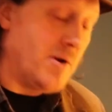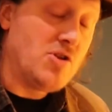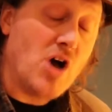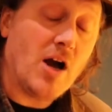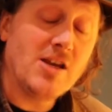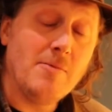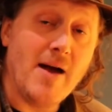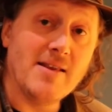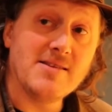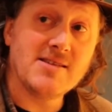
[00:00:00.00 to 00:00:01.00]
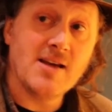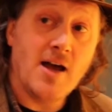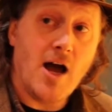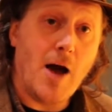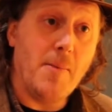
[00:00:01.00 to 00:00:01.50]
documents
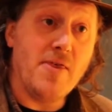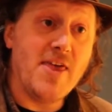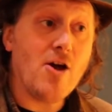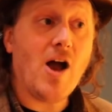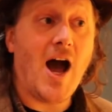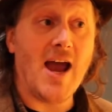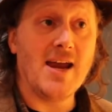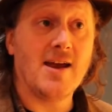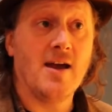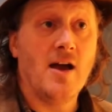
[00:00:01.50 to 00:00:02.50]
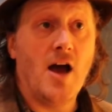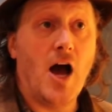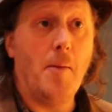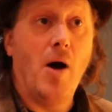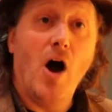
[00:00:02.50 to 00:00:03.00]
their hike
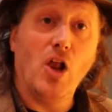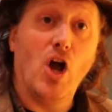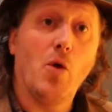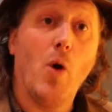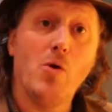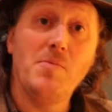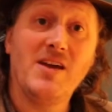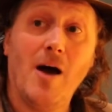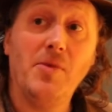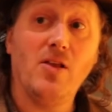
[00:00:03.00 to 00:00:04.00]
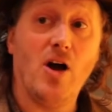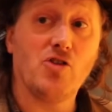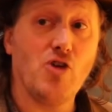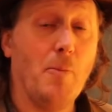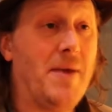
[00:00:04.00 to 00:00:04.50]
along what would become the
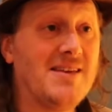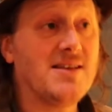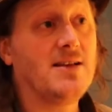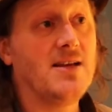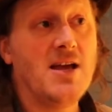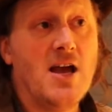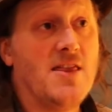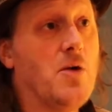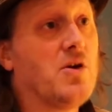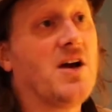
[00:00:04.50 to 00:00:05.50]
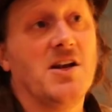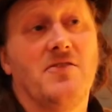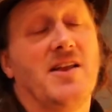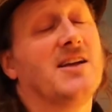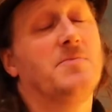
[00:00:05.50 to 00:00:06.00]
Long Trail. Basically, they were kind
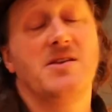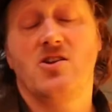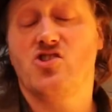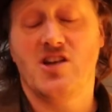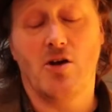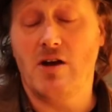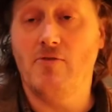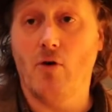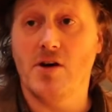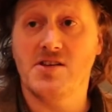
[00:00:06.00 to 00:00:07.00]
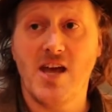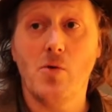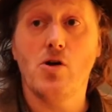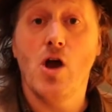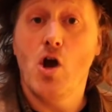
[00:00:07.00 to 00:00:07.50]
of an expeditionary force. They
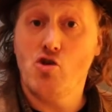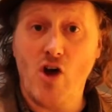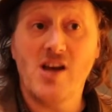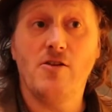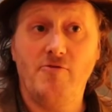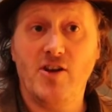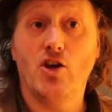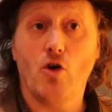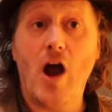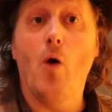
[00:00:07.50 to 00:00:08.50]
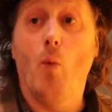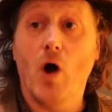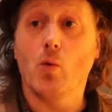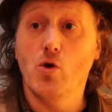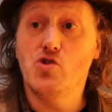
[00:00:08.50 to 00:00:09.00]
were trying to figure out
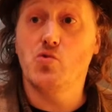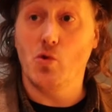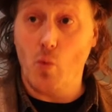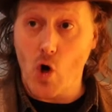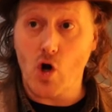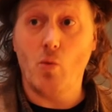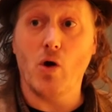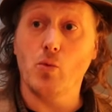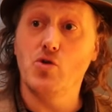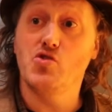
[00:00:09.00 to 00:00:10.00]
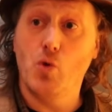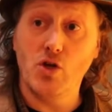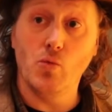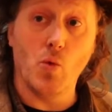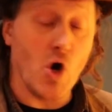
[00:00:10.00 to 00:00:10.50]
what routes would work, what routes
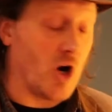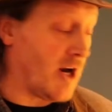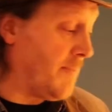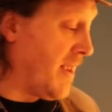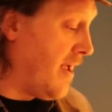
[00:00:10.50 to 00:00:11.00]
wouldn't work.